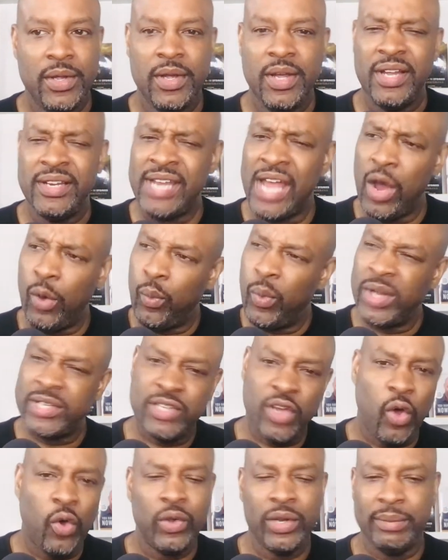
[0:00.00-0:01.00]
Now, what's
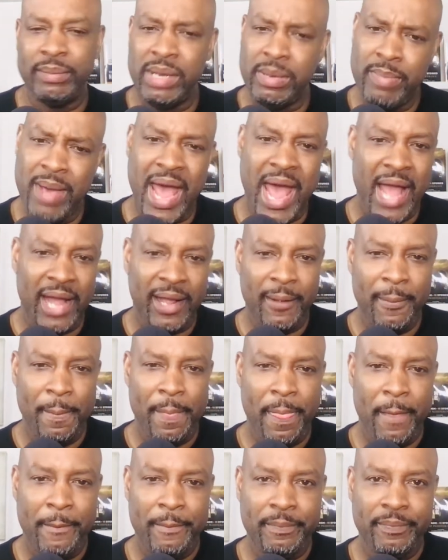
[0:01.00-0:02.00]
holding me back?
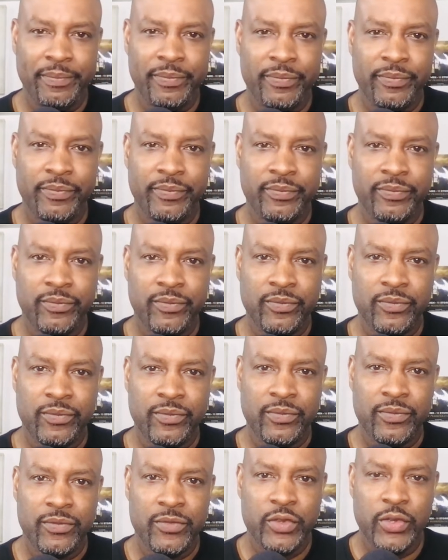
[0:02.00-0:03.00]

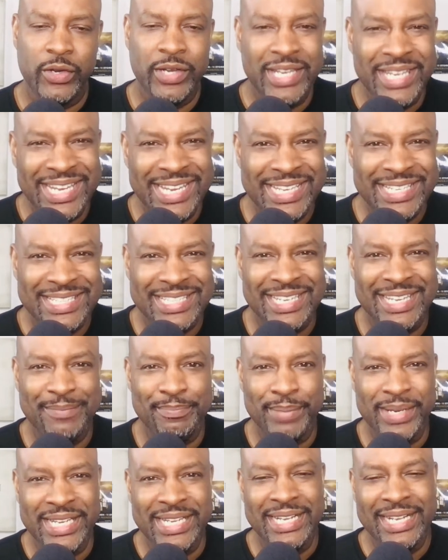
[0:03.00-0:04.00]
You need to
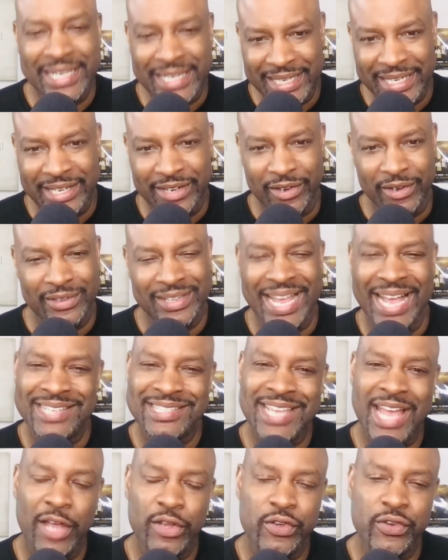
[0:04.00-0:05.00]
be clear. That's
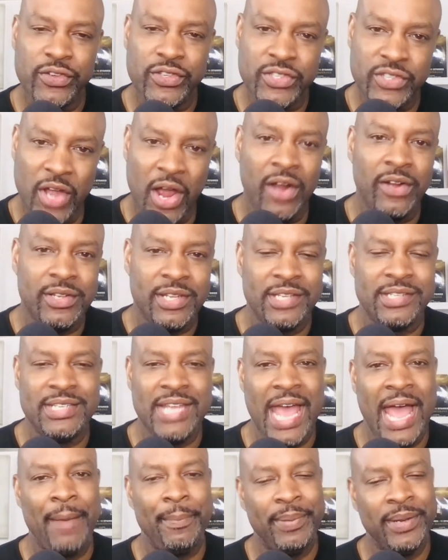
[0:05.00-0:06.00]
how you start to
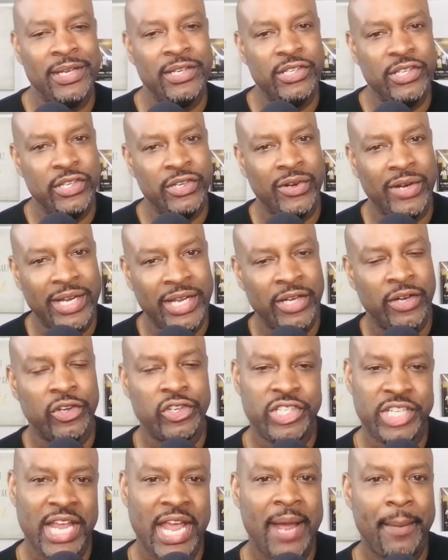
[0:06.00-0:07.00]
tap into your inner
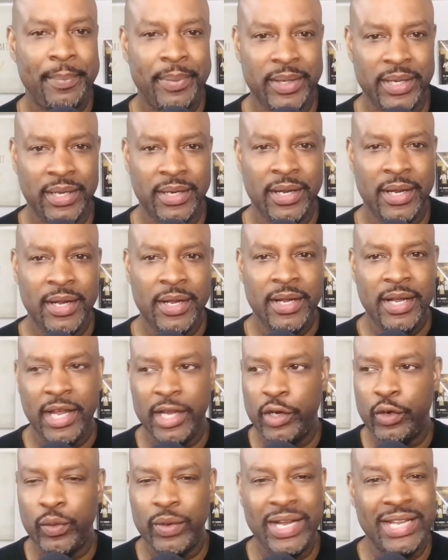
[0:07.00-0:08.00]
champion
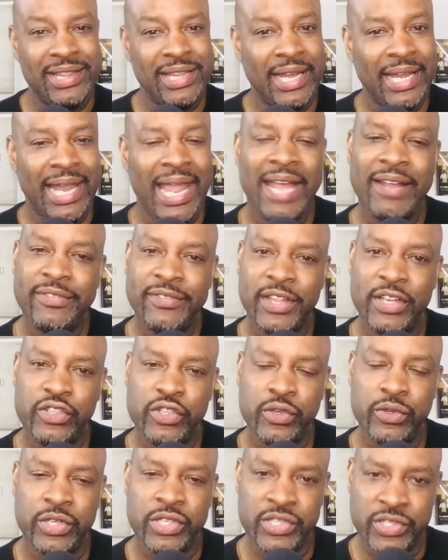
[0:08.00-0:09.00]
and create the life that
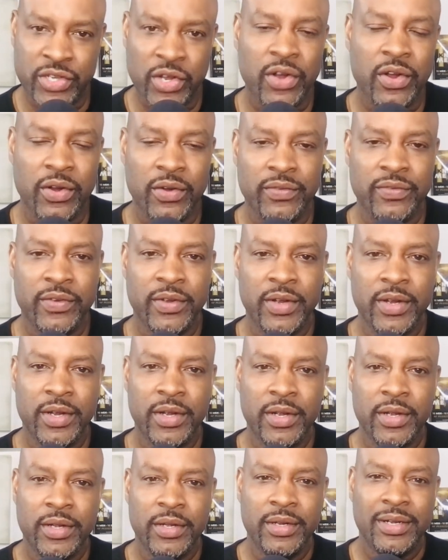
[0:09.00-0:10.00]
you deserve.
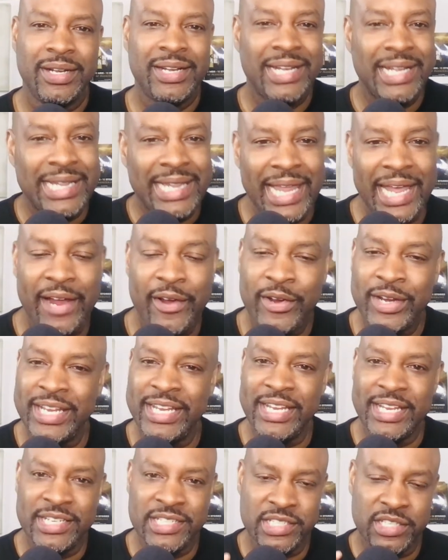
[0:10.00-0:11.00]

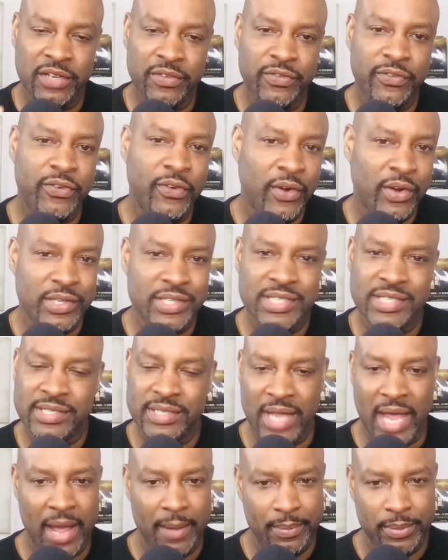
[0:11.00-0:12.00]
Clarity is the first
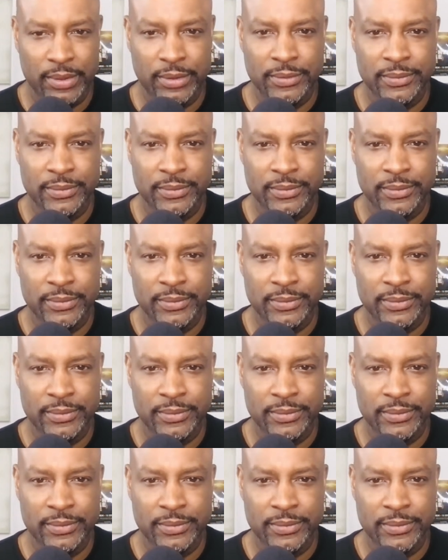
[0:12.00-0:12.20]
step.